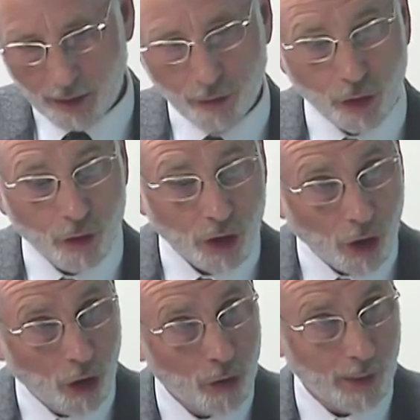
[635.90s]
You don't
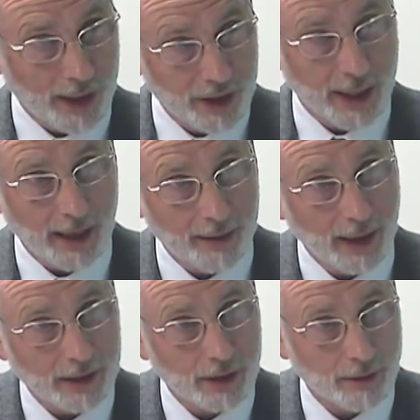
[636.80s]
always get
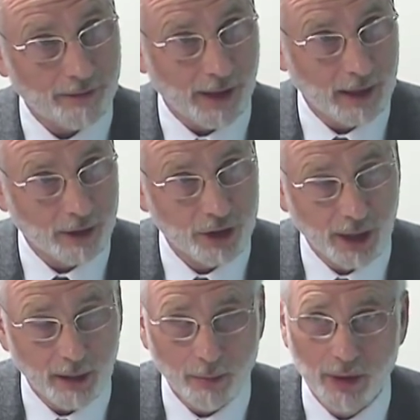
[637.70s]
that final
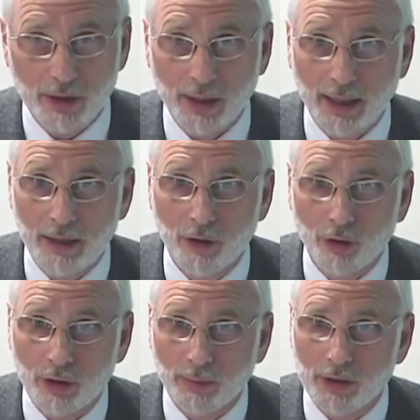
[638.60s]
statement in
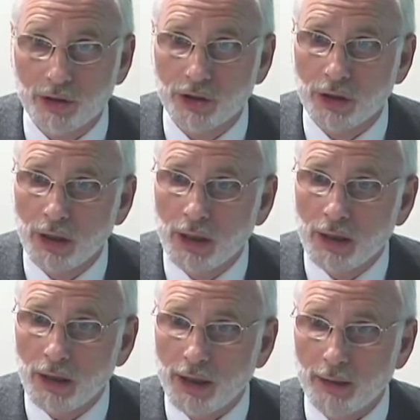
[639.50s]
documents,
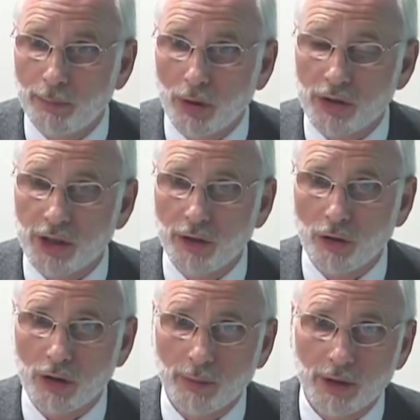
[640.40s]
in policy
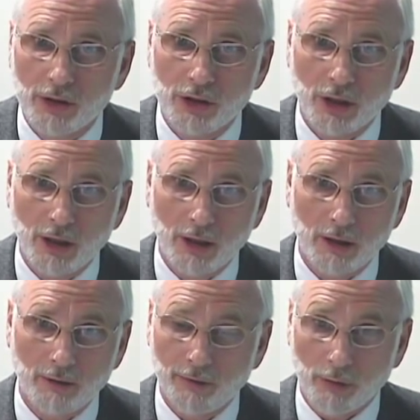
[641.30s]
documents
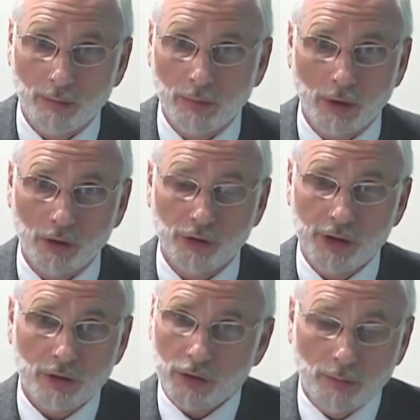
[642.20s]
from
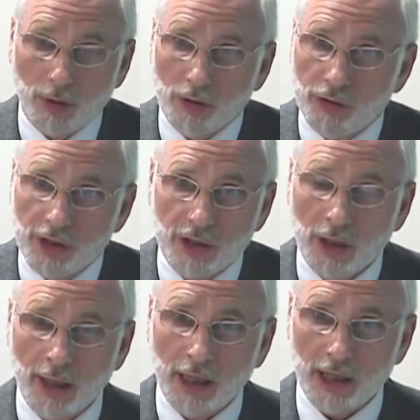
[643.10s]
countries. Some countries
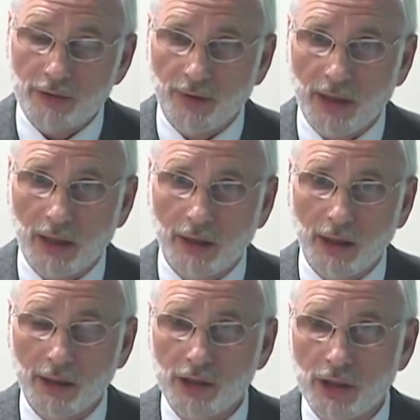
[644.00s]
it's very
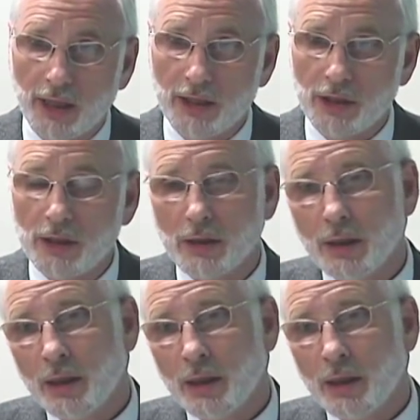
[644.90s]
clearly stated.